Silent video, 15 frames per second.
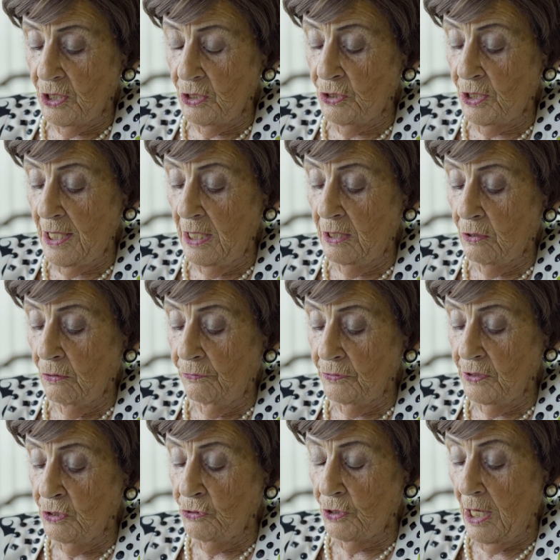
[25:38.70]
the State of
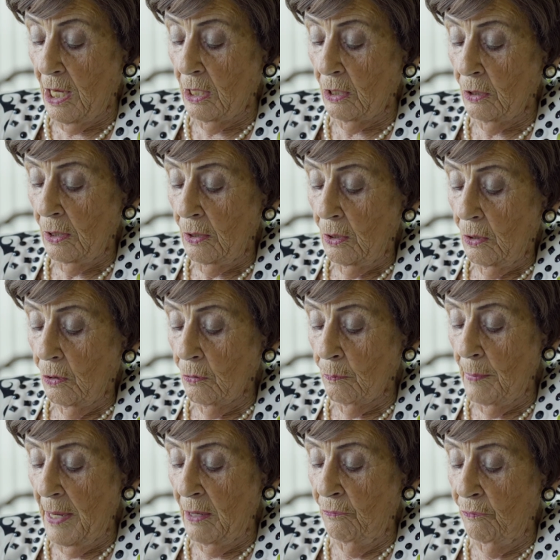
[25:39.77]
Israel on
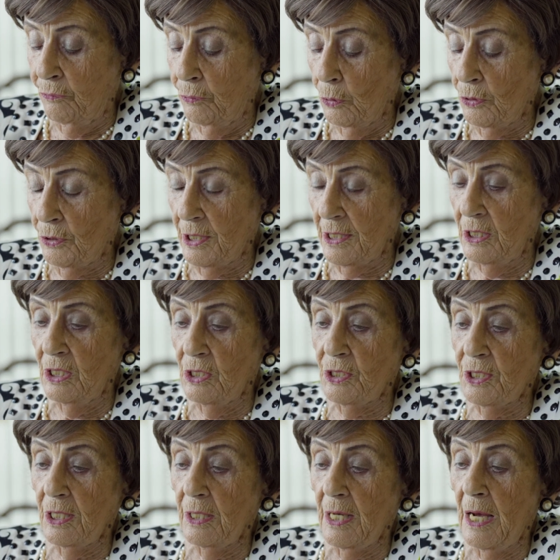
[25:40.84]
May
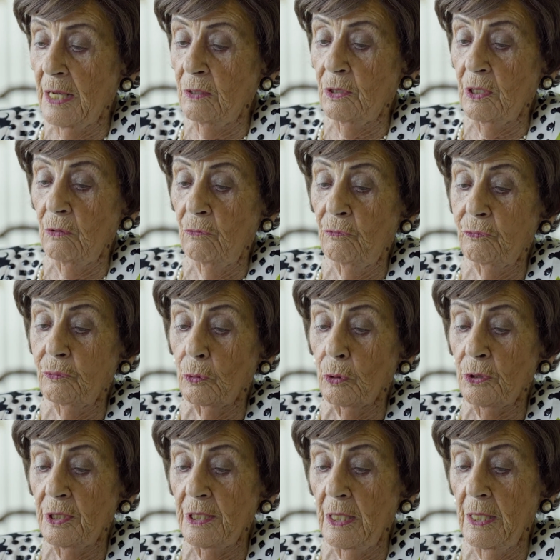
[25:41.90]
14th in
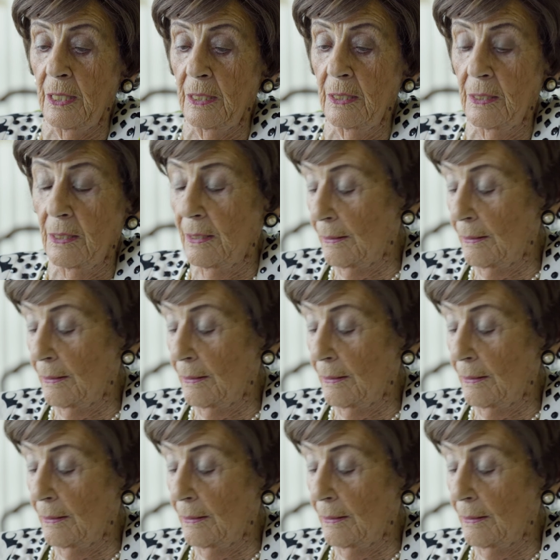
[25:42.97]
1948.